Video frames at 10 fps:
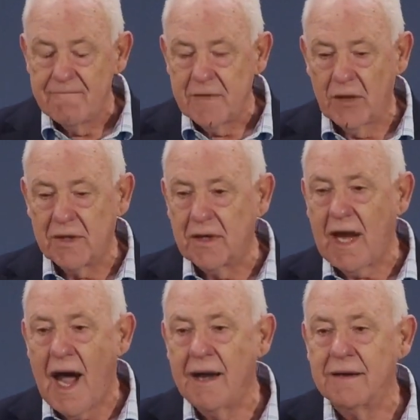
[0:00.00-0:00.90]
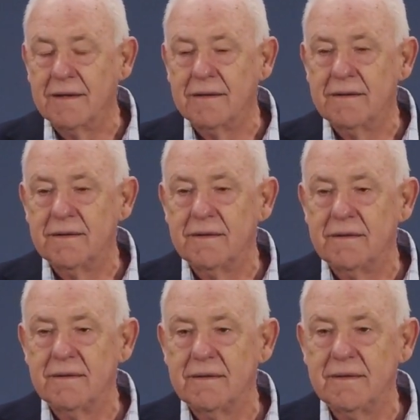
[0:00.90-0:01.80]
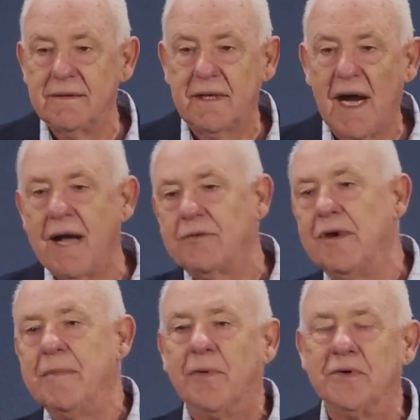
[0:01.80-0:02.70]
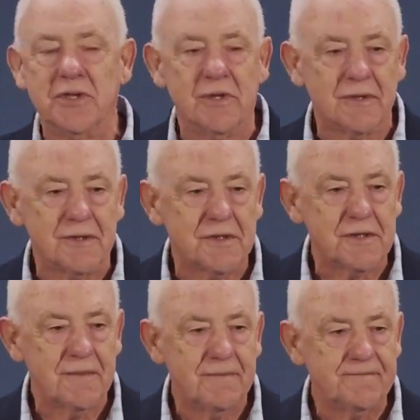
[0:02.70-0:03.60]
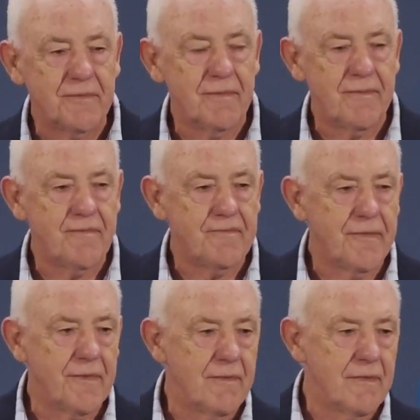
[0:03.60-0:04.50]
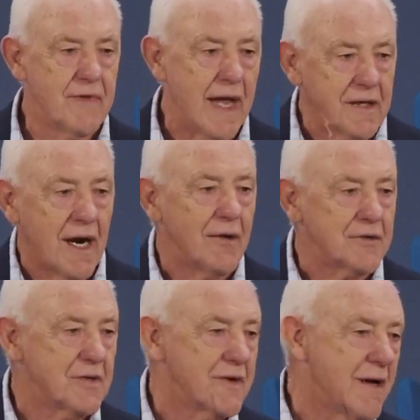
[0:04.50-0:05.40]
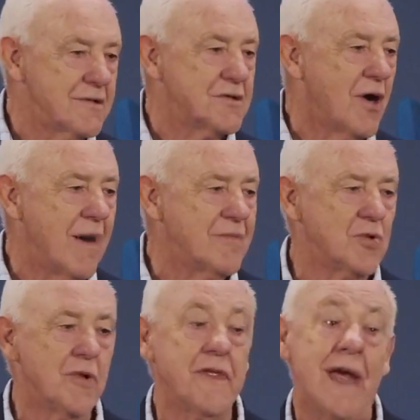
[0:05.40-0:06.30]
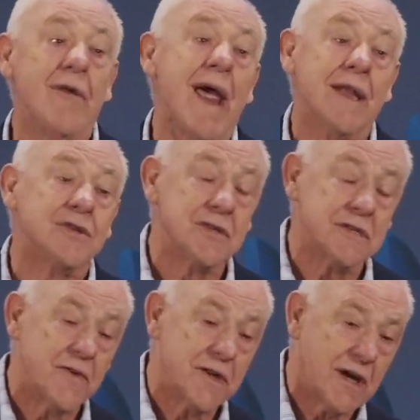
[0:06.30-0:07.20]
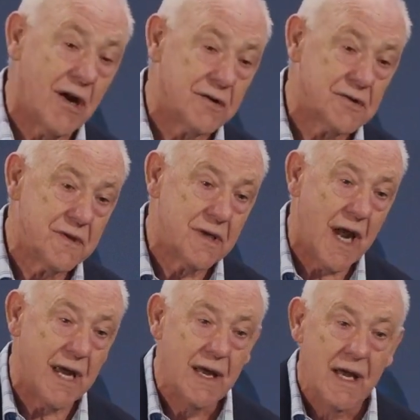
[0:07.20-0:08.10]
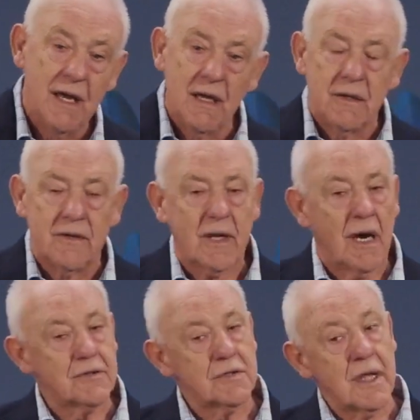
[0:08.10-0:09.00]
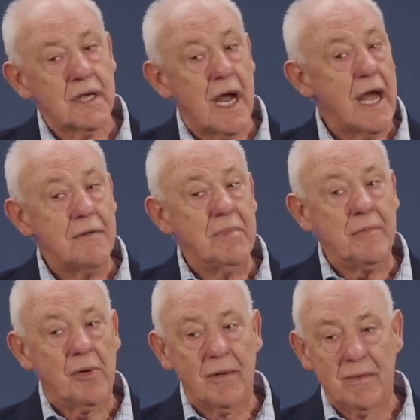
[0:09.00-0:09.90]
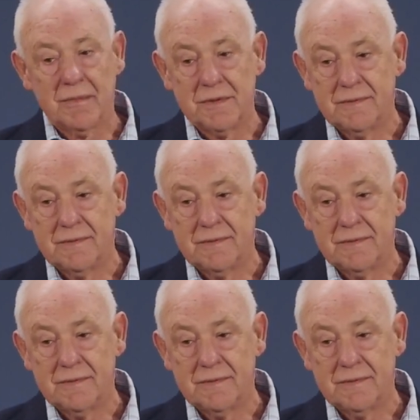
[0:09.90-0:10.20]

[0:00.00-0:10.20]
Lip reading: look, you can't reproduce that culture, those times, or their answers for the culture of the day. The culture of their day had big problems.